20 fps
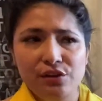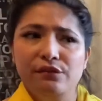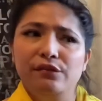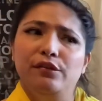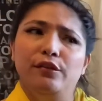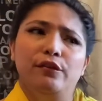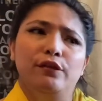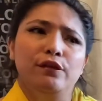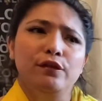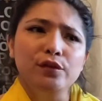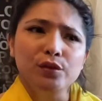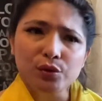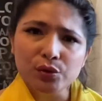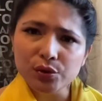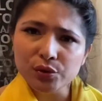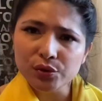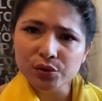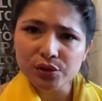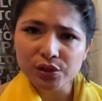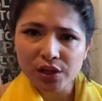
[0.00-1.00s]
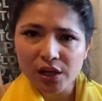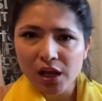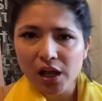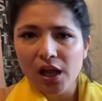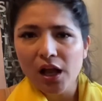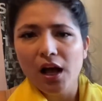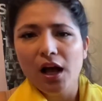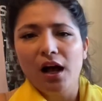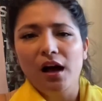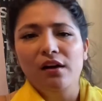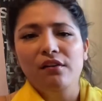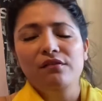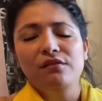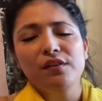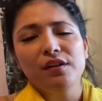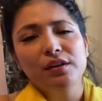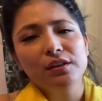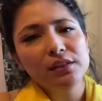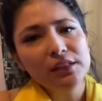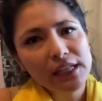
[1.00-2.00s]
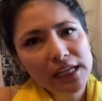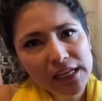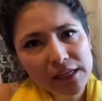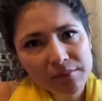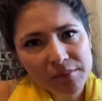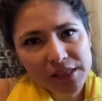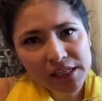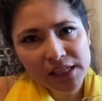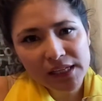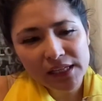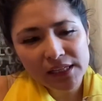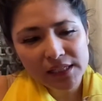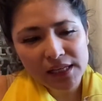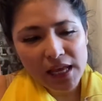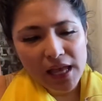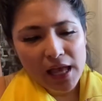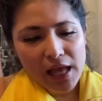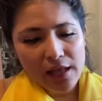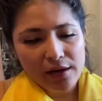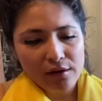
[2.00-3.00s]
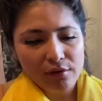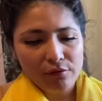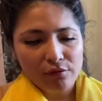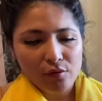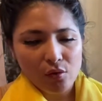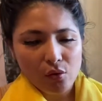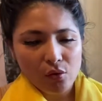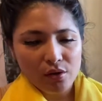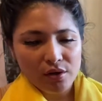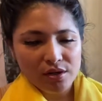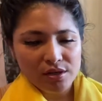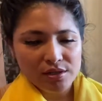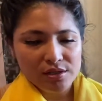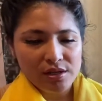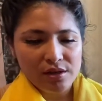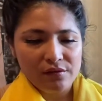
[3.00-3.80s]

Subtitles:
the food, of the climate, and of course of